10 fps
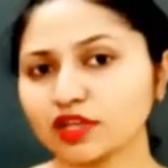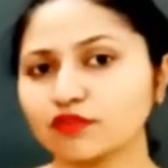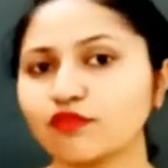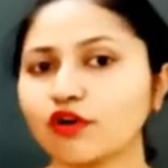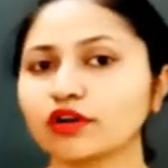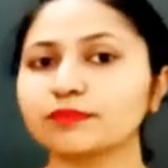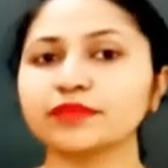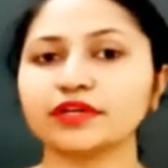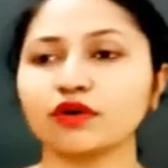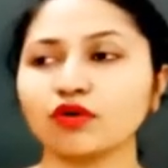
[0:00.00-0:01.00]
foreign
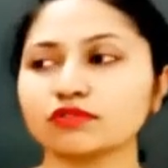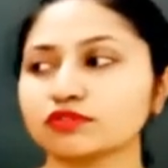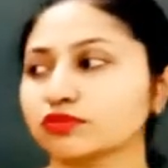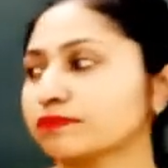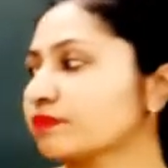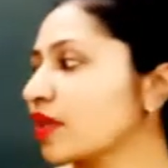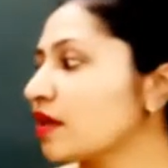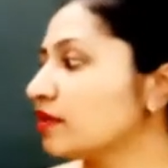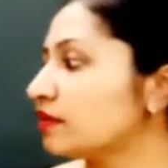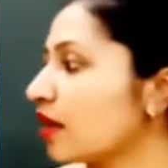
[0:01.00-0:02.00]
breed also.
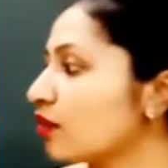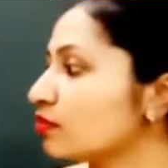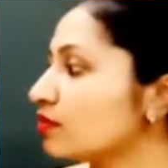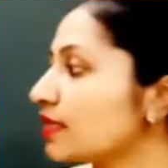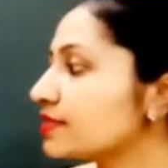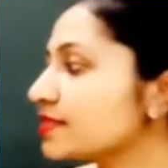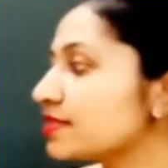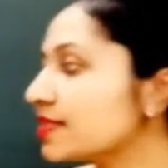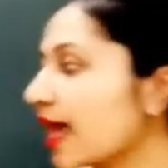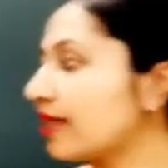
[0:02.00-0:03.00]
Now next
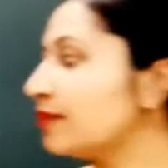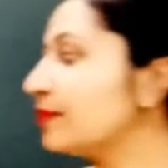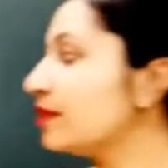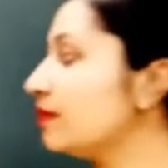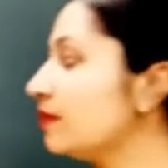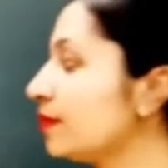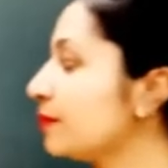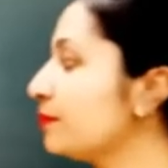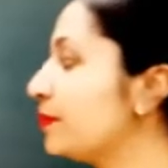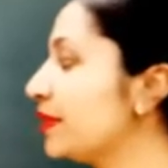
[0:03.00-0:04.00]
is animal
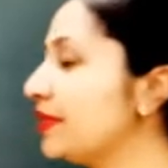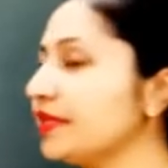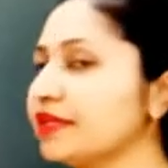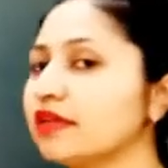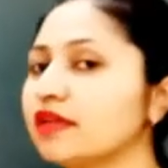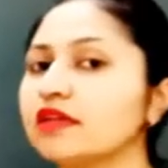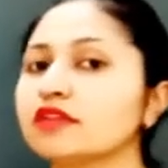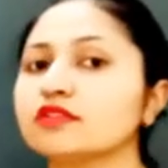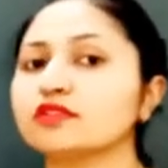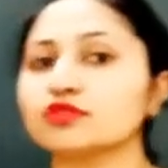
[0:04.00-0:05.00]
breeding.
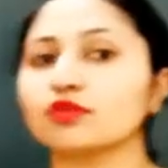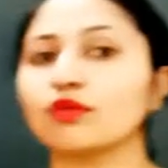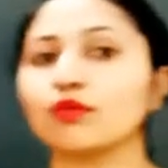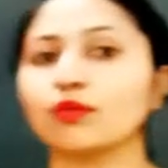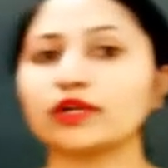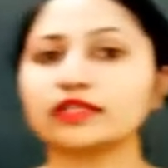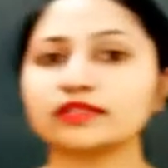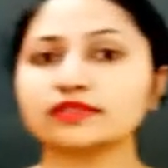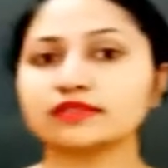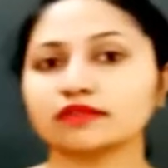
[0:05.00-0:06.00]
So what
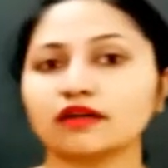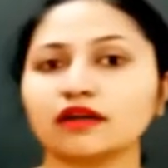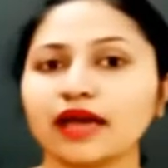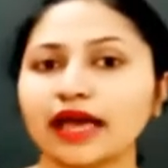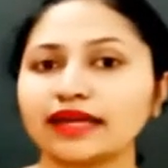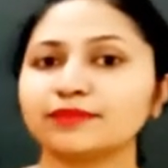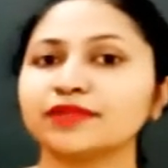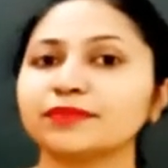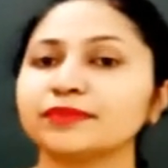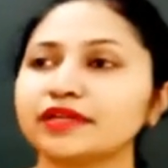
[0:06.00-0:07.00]
is
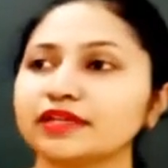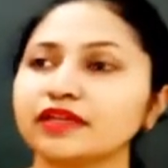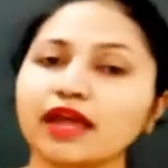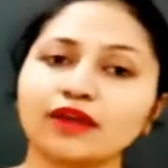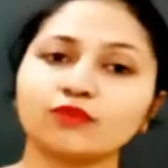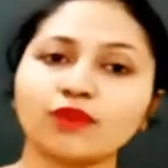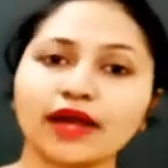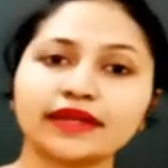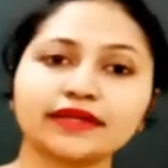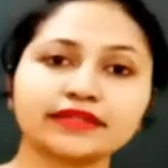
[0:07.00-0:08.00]
animal breeding and
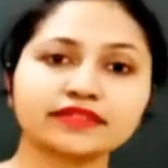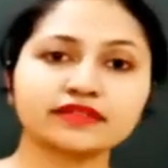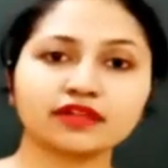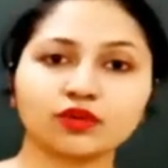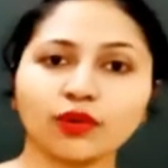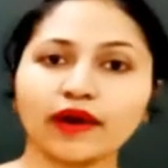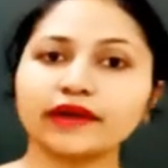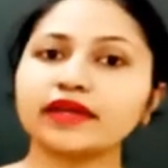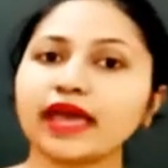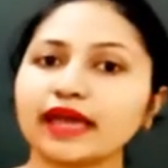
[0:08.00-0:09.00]
why it is
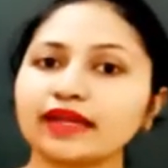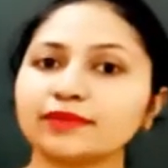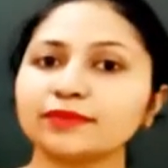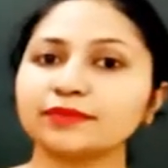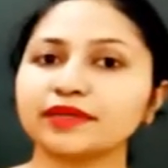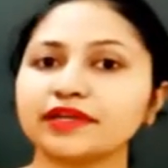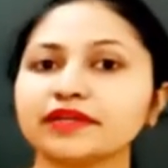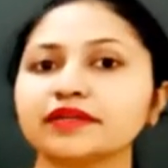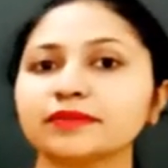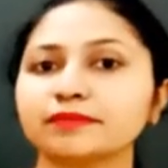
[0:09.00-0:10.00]
required? Animal
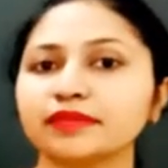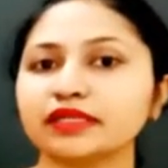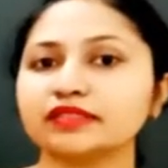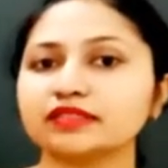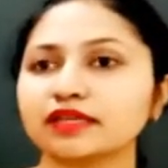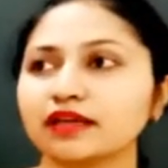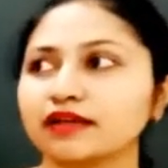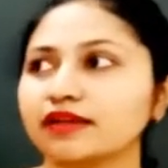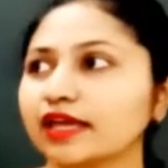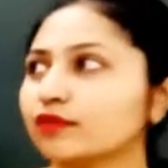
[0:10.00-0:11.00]
breeding means,
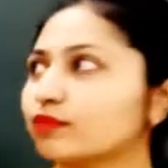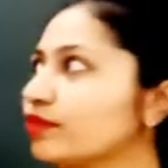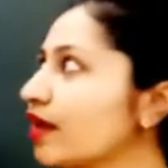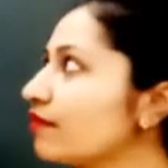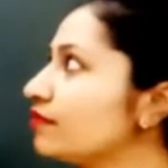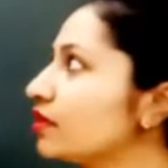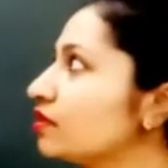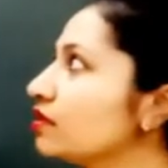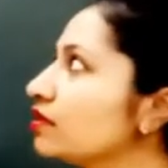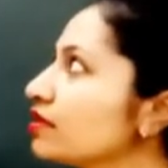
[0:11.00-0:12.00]
like we have done
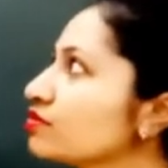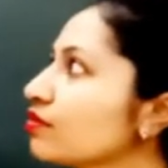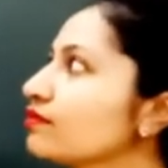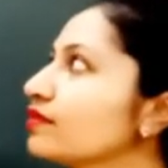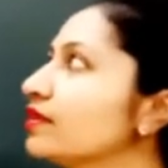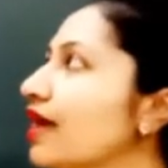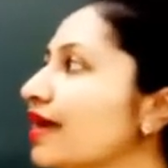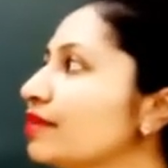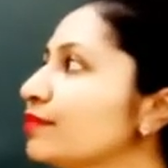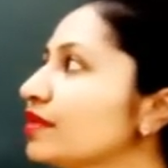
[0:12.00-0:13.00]
in case of the
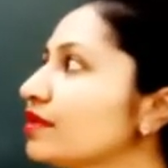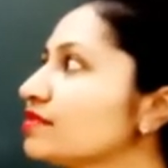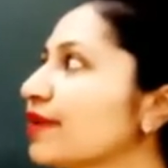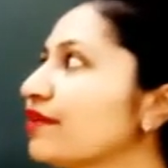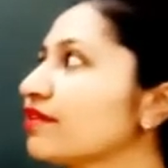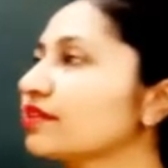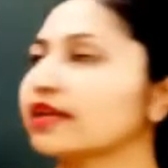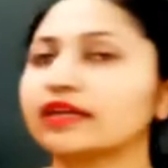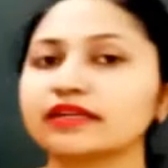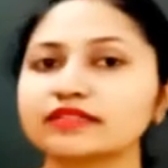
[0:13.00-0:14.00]
animal husbandry,
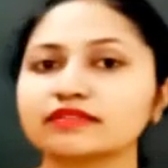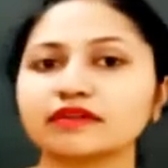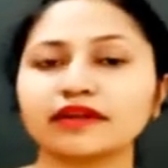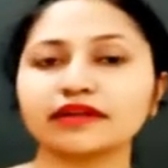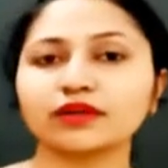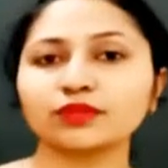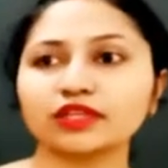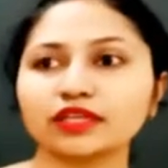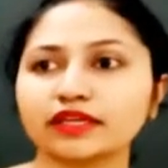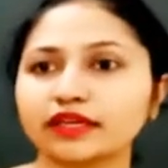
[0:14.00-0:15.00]
that it is related
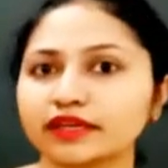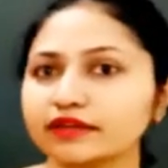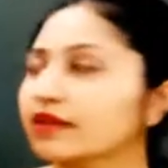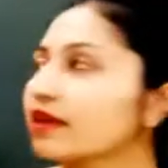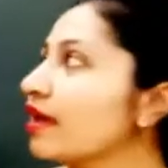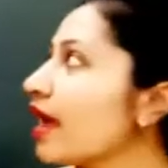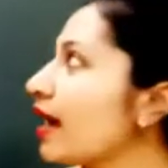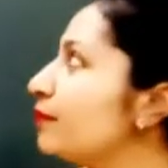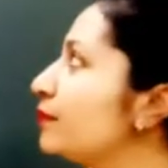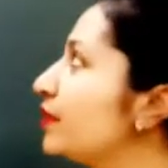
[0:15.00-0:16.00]
with the care
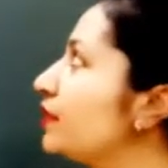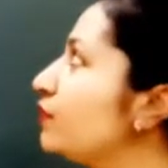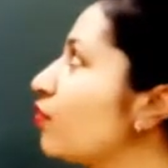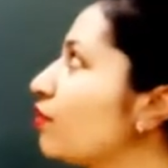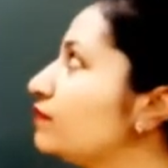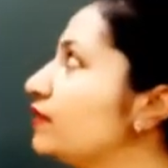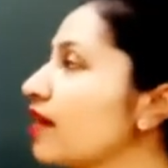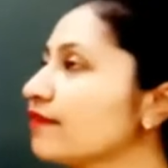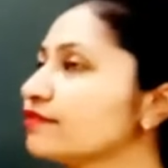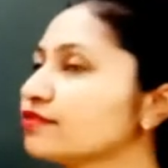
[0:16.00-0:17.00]
and breeding of the
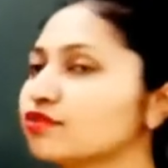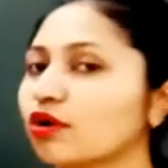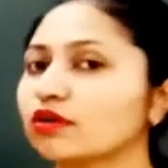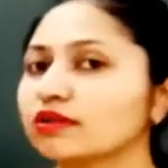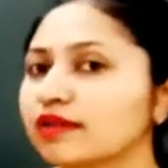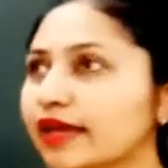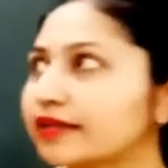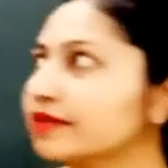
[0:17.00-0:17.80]
livestock like